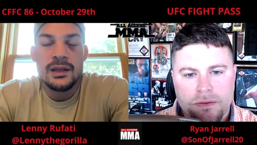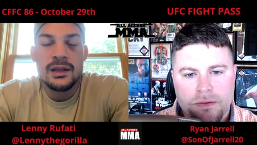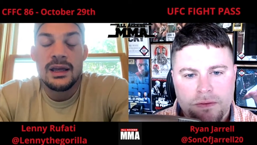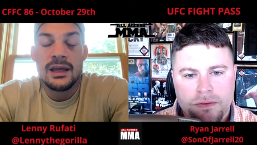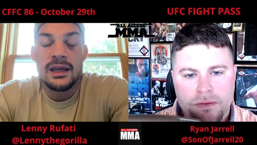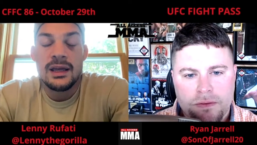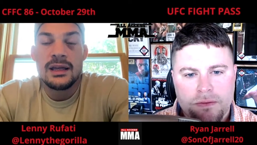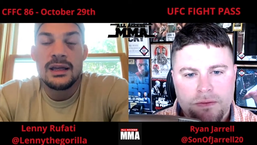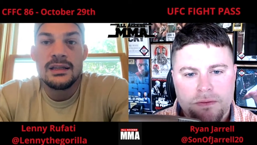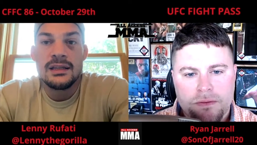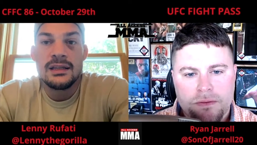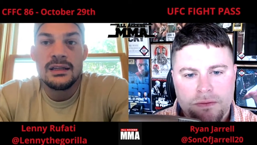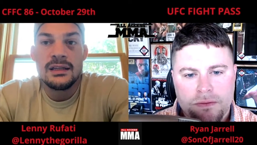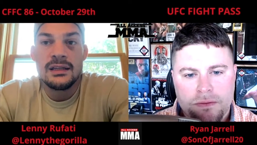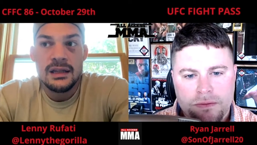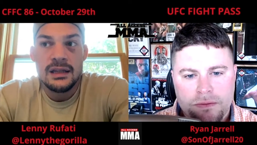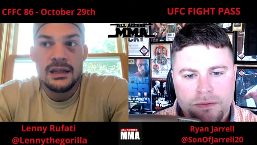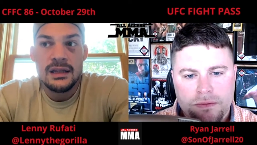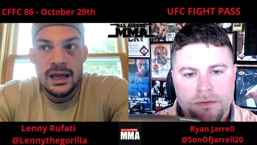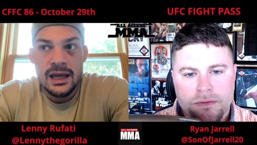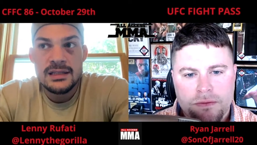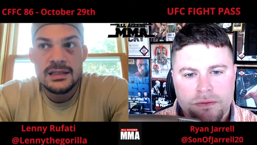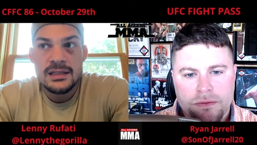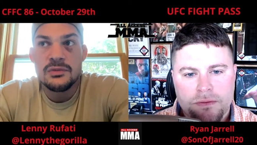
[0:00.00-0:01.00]
Speaker 1: Like I did the
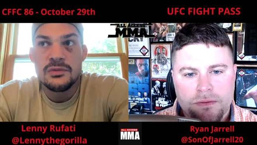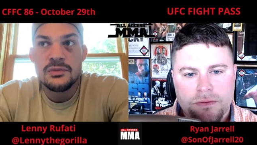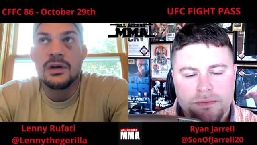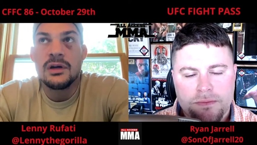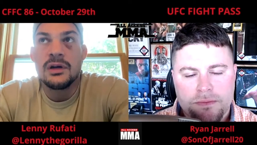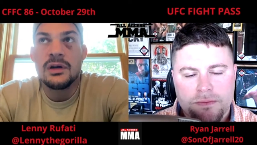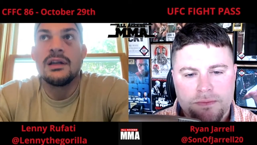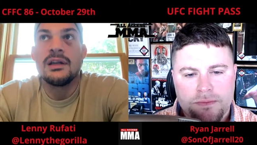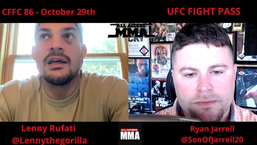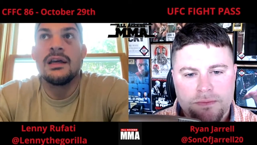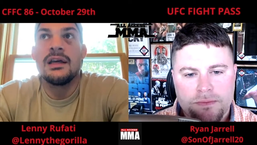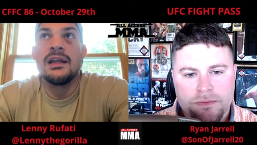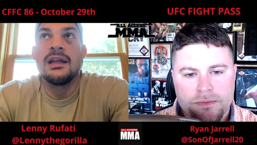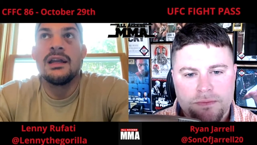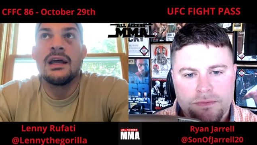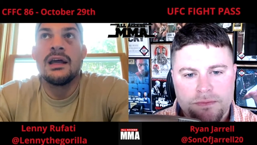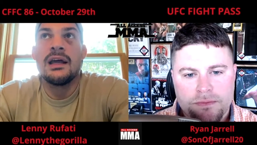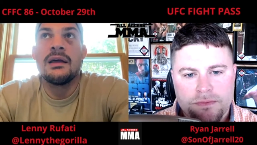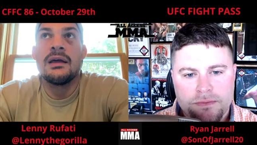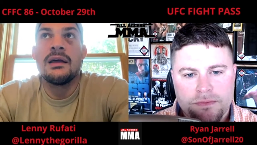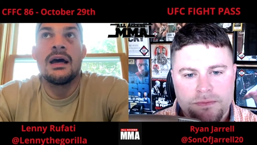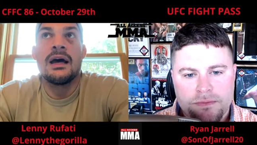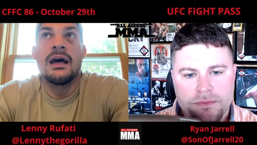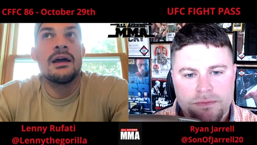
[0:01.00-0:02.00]
last one, and
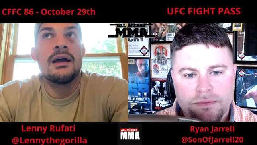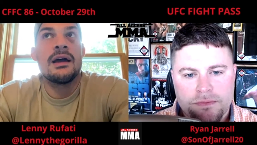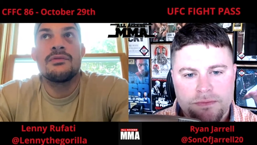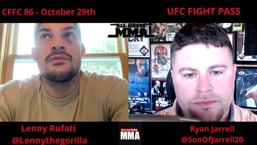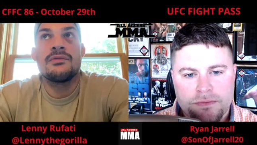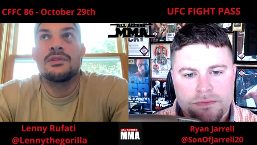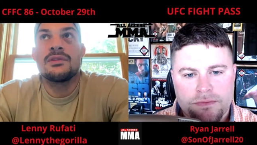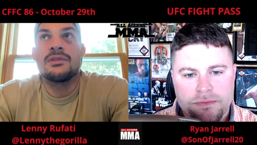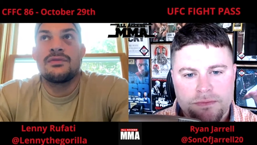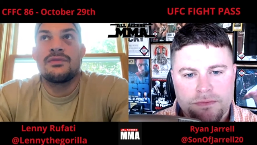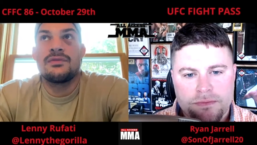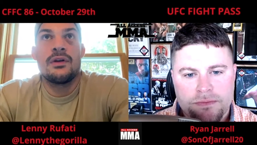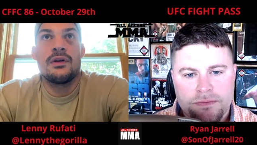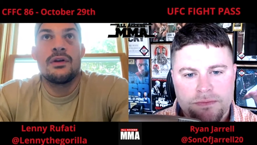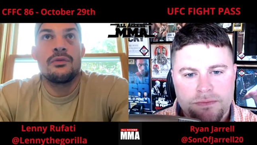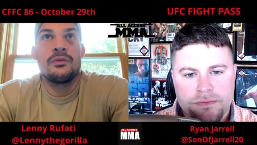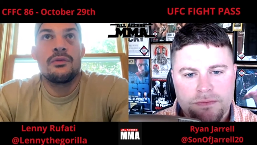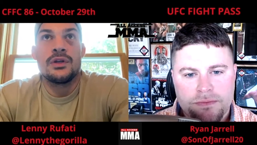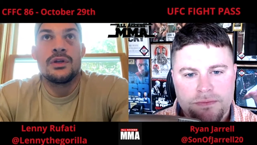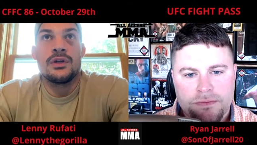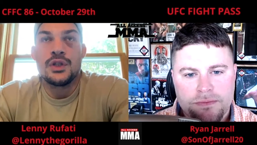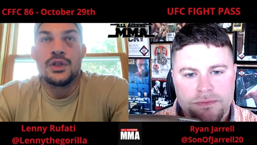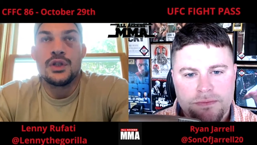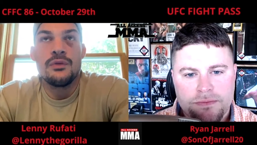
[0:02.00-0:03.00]
I, I just felt
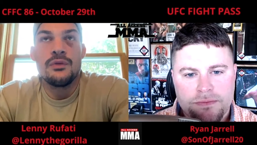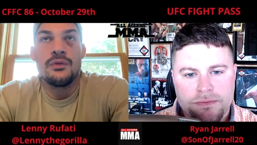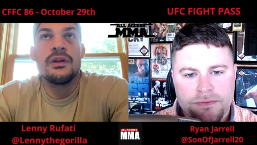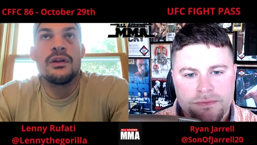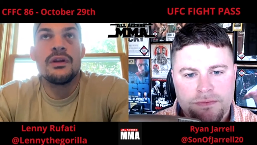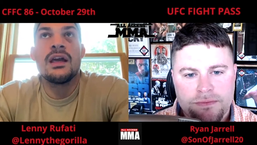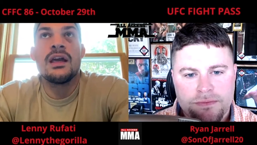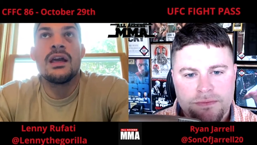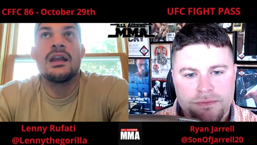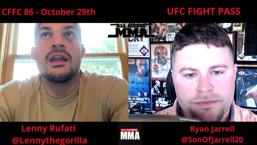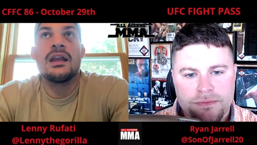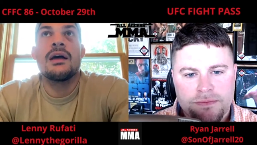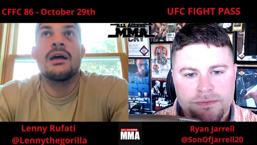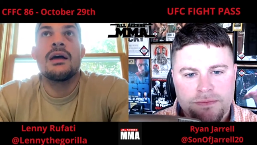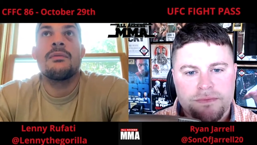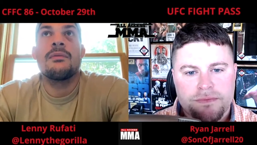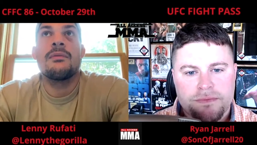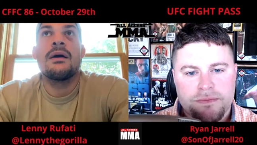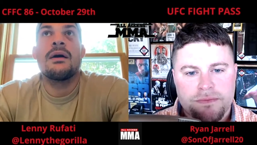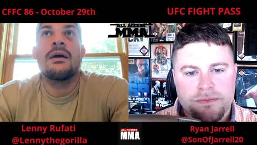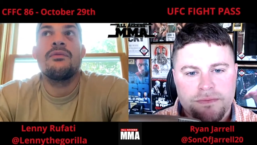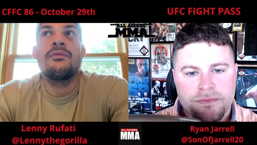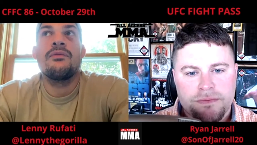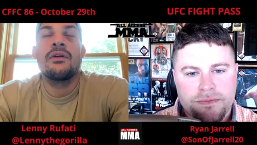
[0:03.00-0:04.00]
rejuvenated. I'm
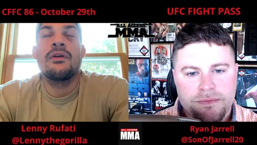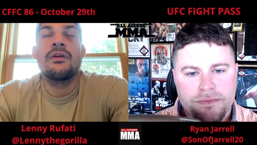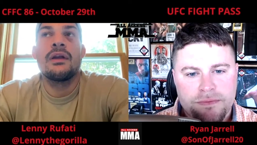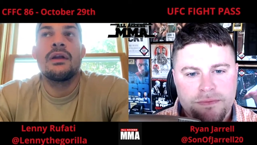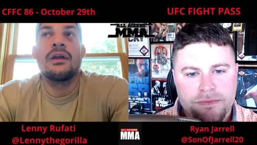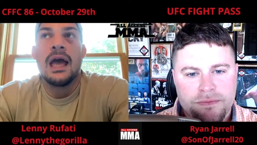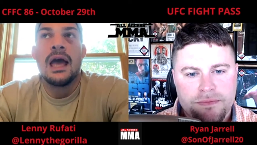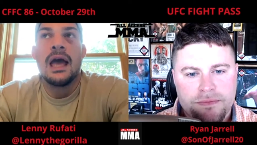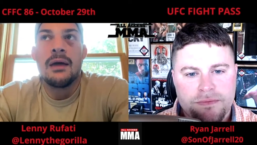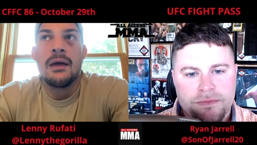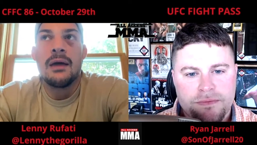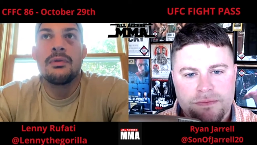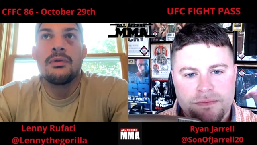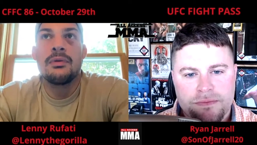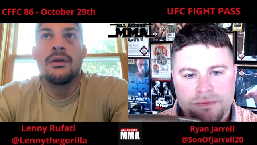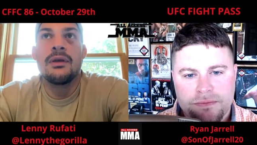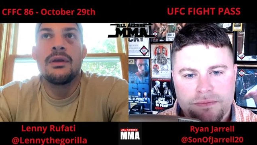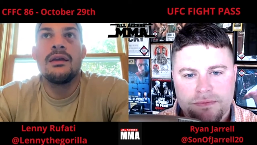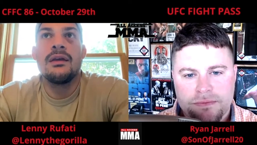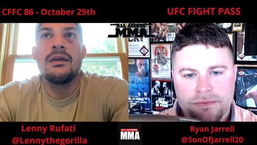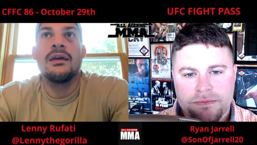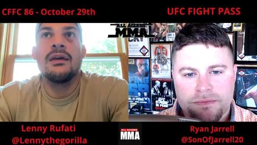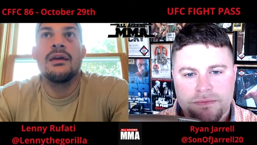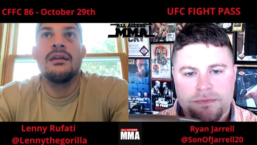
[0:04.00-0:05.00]
I'm very
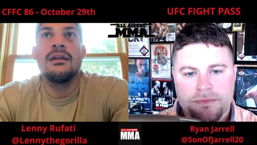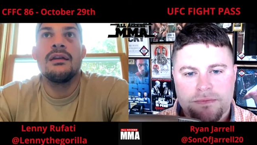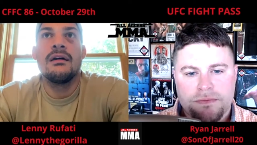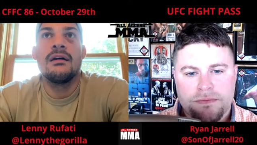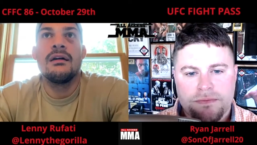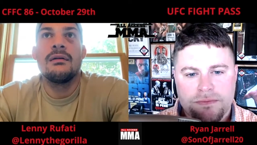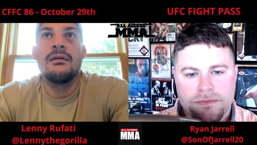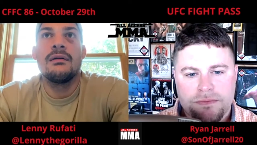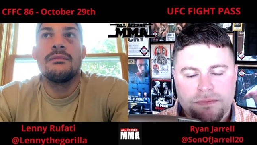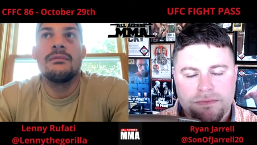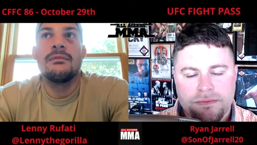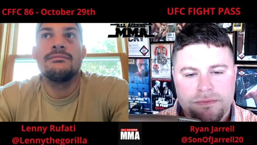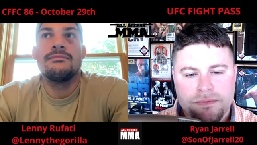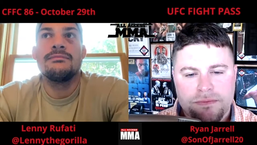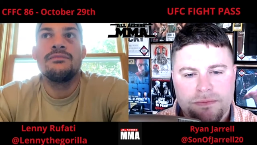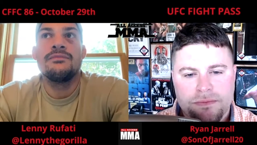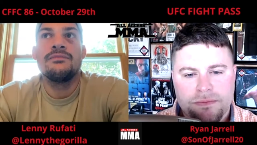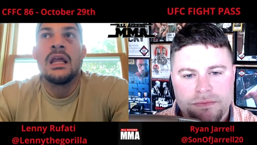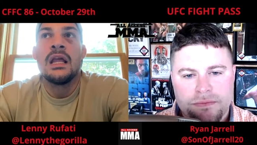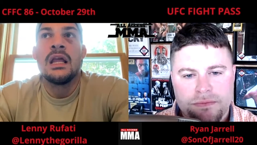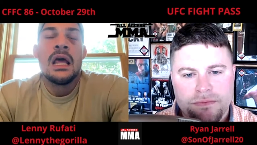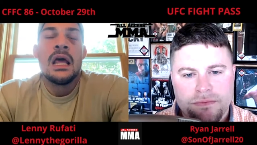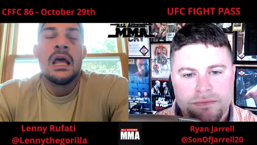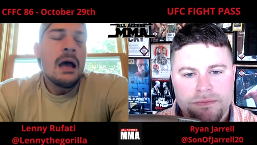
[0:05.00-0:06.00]
happy, and um,
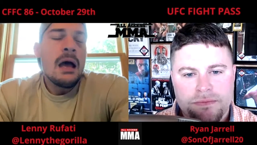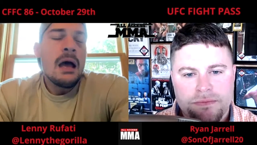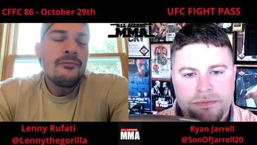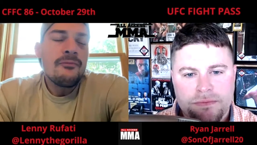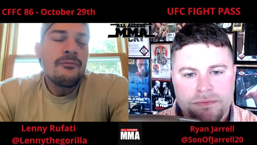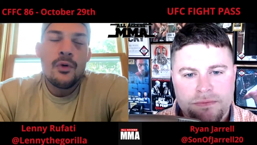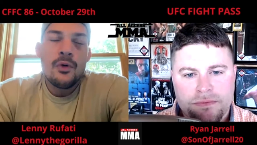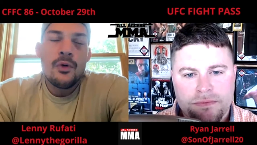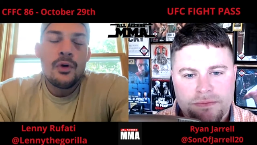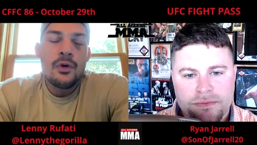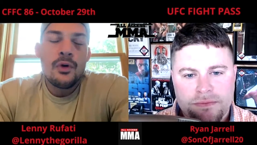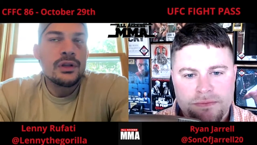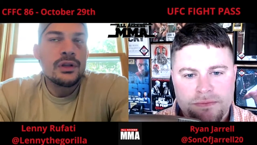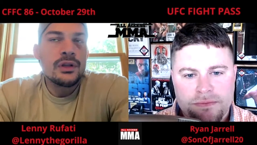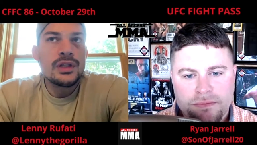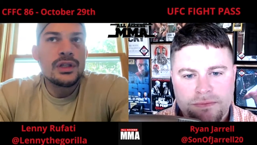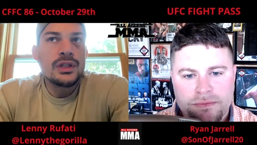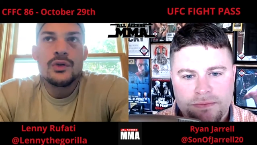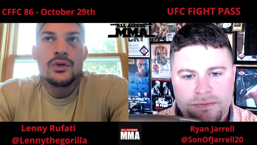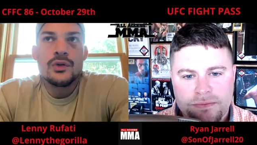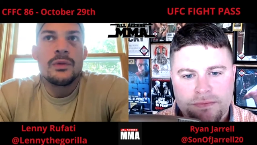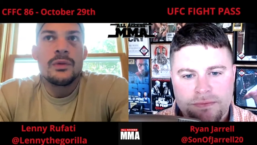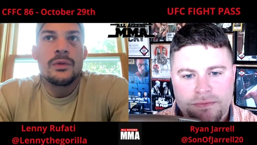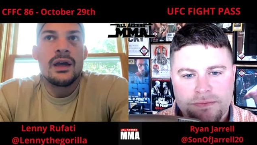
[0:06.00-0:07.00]
I'm bored
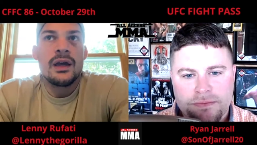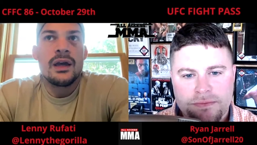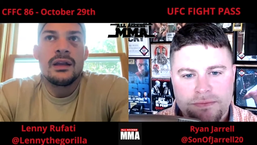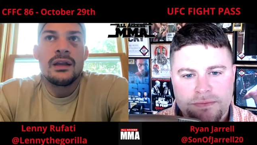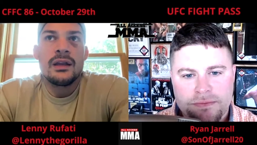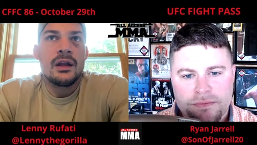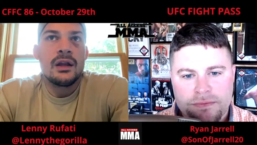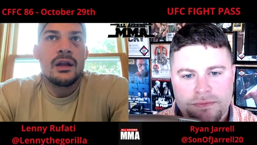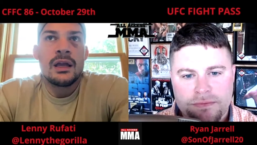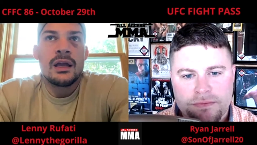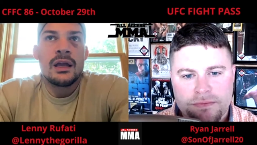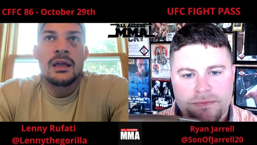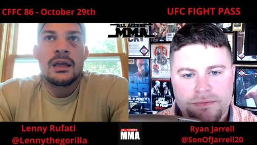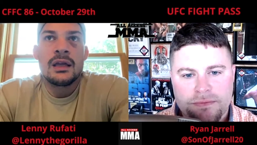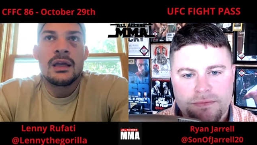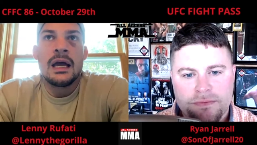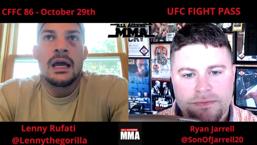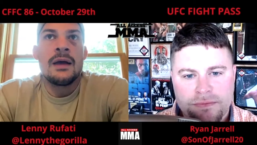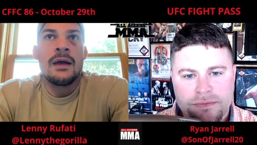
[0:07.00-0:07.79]
too, man. You know, I,